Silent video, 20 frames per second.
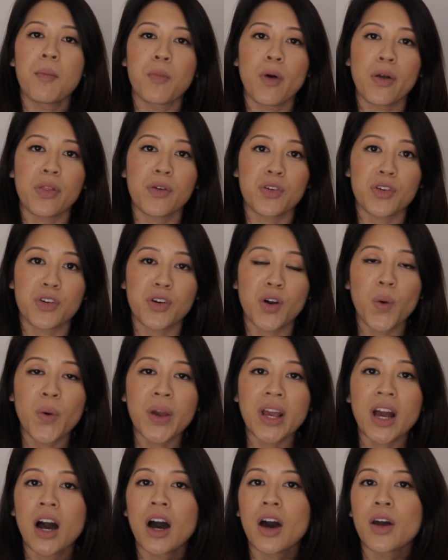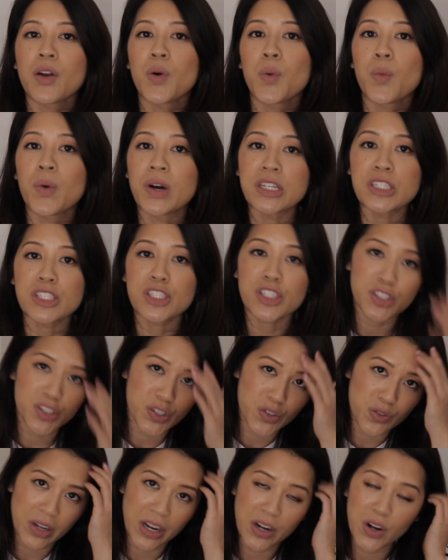whether you're going on a 1 to
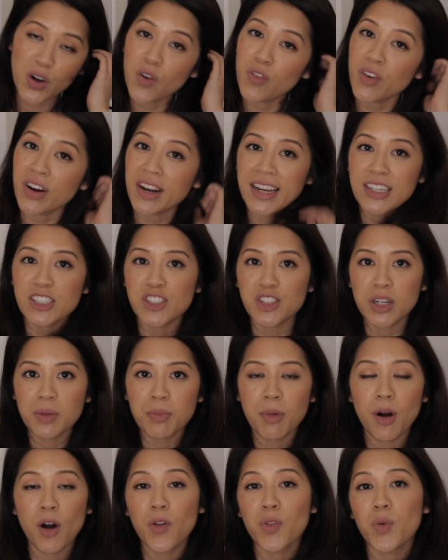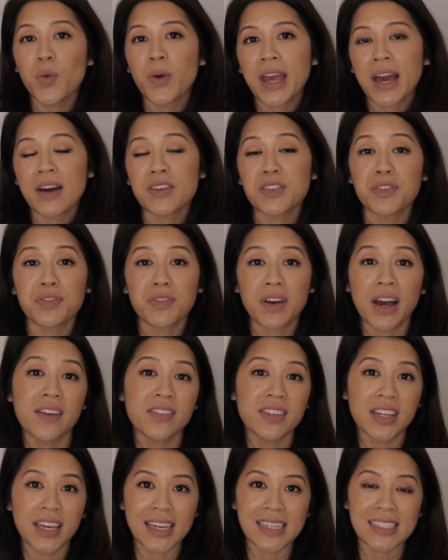2 night overnight trip all the way out to
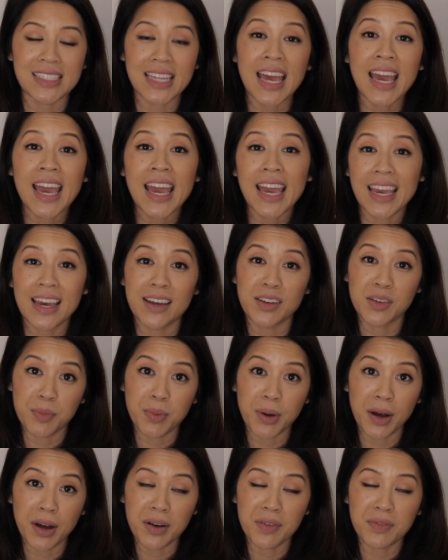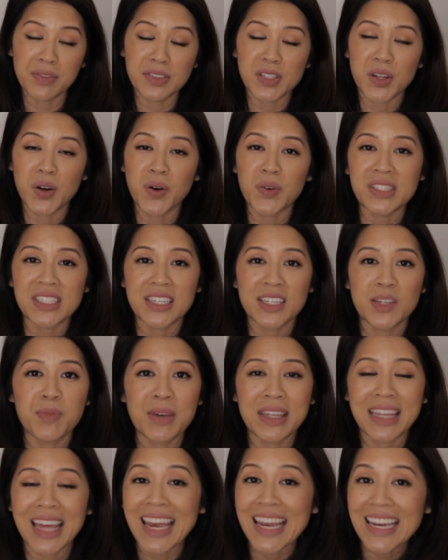5 days and above. So it's going to
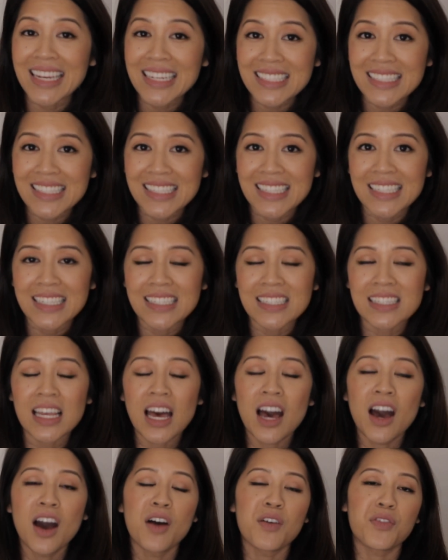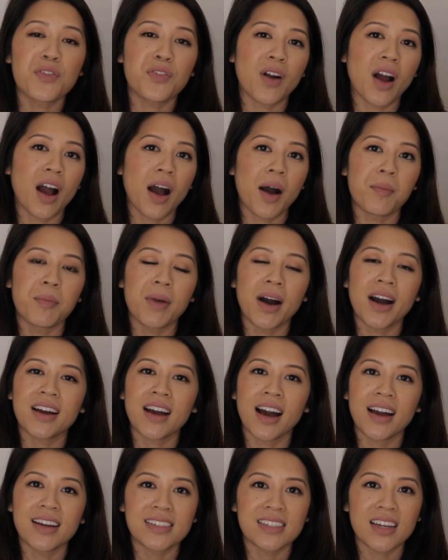be the A to Z's, from
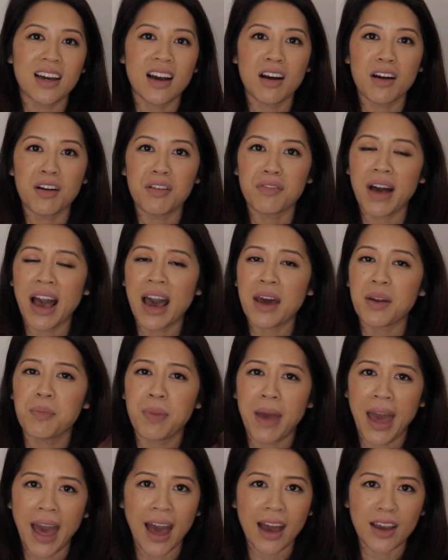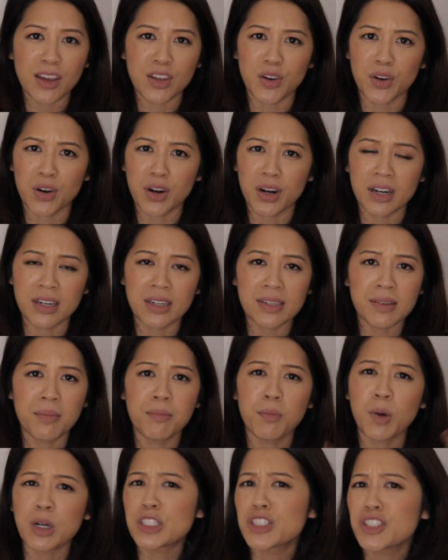kind of how to pack your
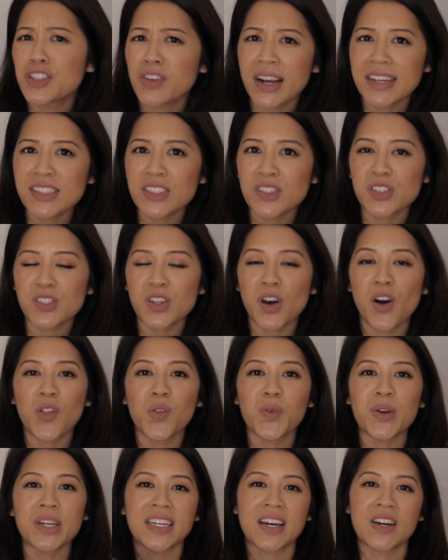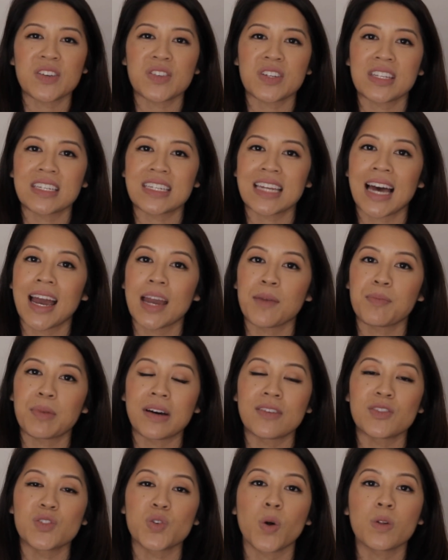moisturizers all the way down to the type
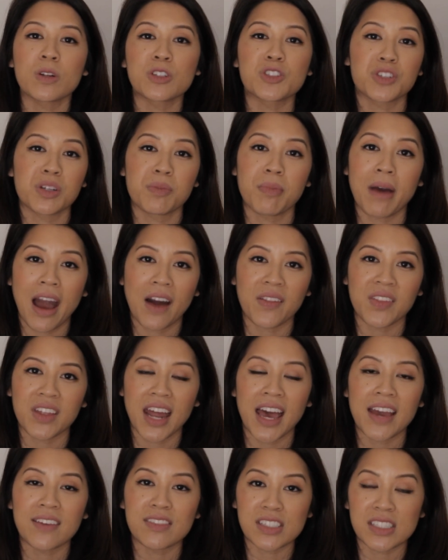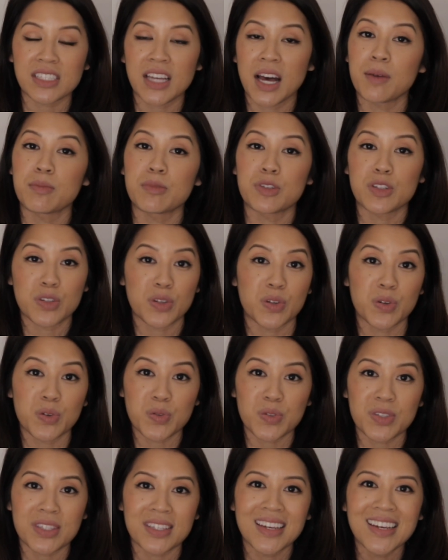of toiletry bag that I've just come to
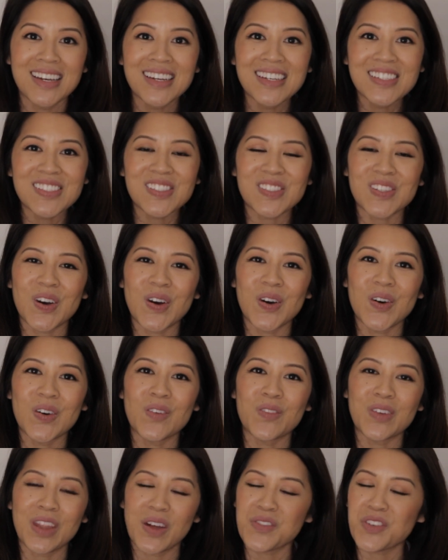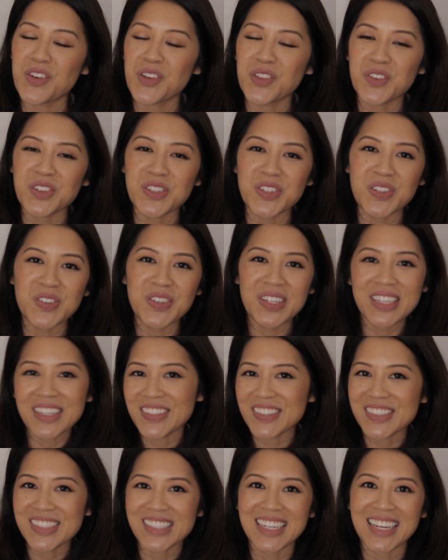use. So without further ado,
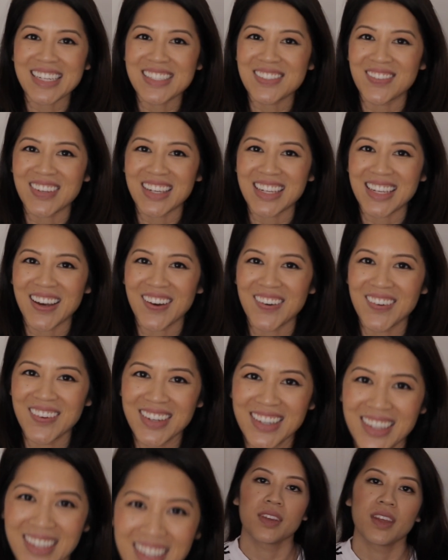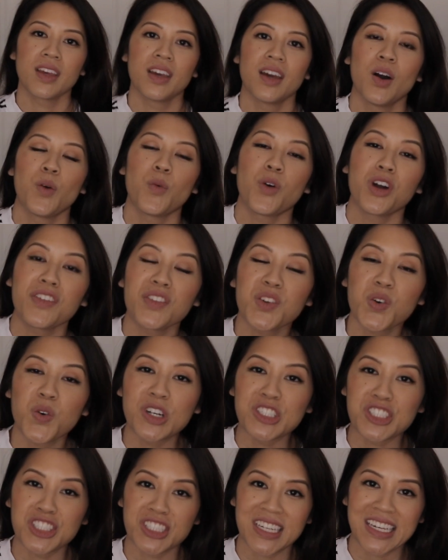here's today's video. One of the
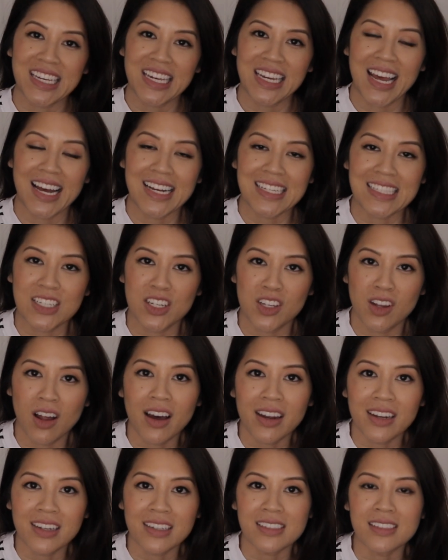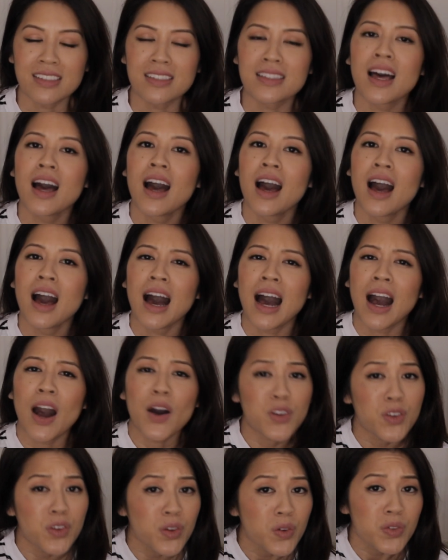questions I get asked a lot is, how
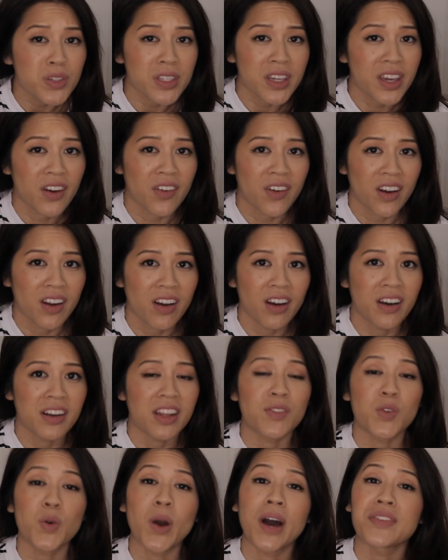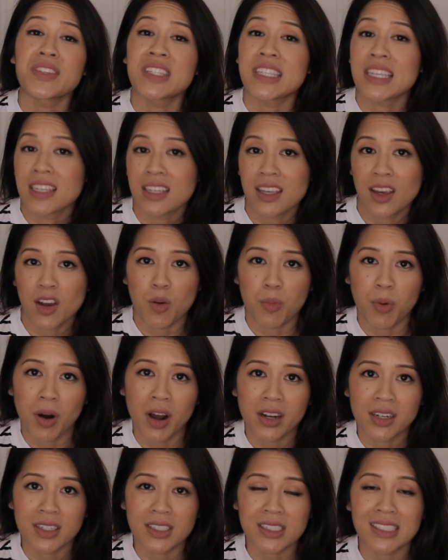do you use a carry-on if you have skincare
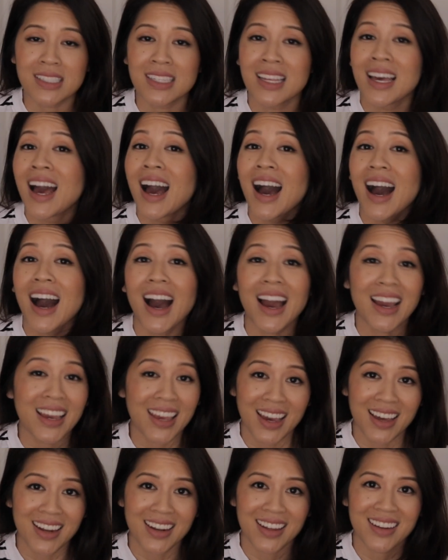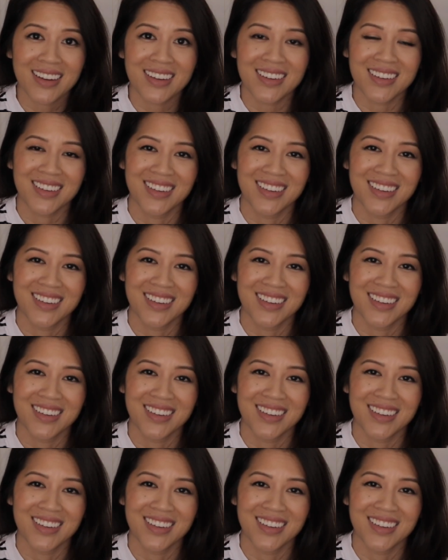products? I get it.